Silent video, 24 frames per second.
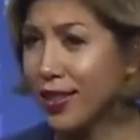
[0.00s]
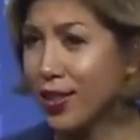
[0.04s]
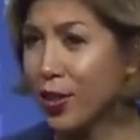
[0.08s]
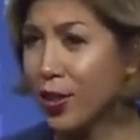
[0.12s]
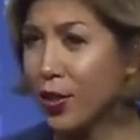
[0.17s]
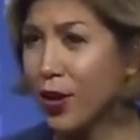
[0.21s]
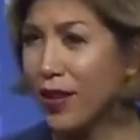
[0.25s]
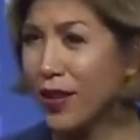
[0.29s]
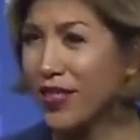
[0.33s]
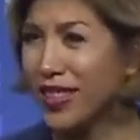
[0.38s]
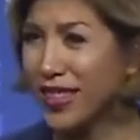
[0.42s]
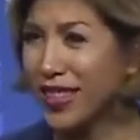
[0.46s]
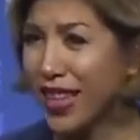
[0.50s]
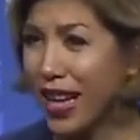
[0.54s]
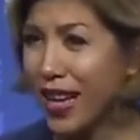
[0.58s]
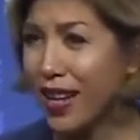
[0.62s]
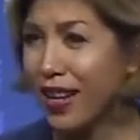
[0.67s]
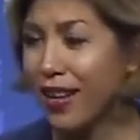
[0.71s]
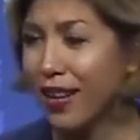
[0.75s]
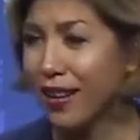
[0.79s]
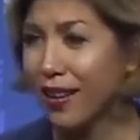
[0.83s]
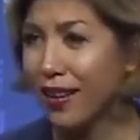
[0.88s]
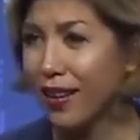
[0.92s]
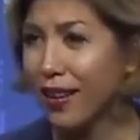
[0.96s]
who have
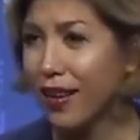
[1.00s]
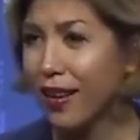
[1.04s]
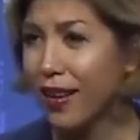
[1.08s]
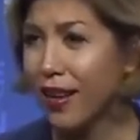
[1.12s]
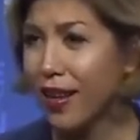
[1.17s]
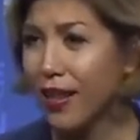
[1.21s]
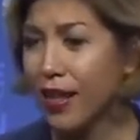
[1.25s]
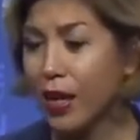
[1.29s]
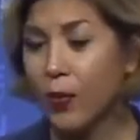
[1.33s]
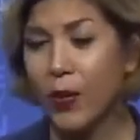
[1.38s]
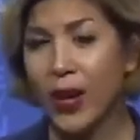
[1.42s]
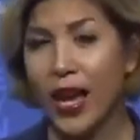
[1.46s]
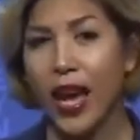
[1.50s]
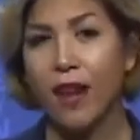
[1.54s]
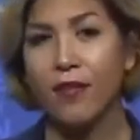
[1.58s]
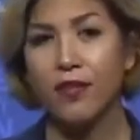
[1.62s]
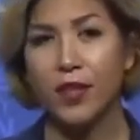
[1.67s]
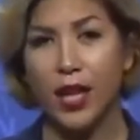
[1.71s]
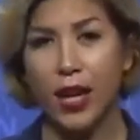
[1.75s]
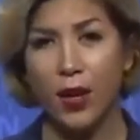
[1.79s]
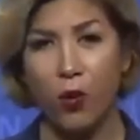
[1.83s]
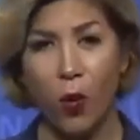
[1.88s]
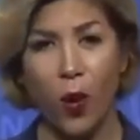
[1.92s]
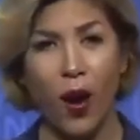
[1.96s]
stated that we have
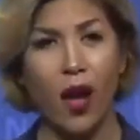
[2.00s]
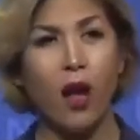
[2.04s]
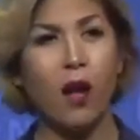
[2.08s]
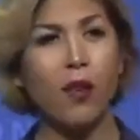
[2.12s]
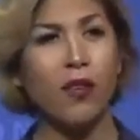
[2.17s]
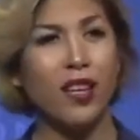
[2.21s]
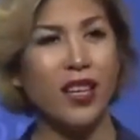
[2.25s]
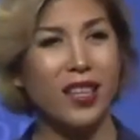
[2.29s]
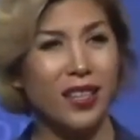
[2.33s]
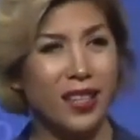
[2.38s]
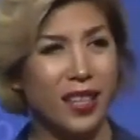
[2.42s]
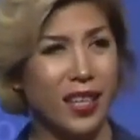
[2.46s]
12